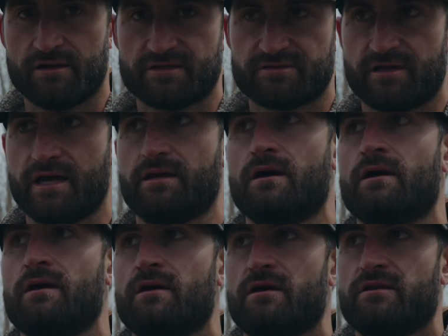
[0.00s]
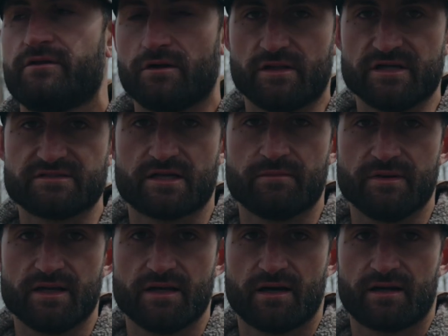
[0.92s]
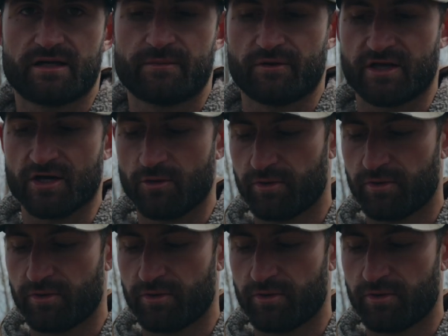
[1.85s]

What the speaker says: looks like. Thirdly is gonna be a couple kill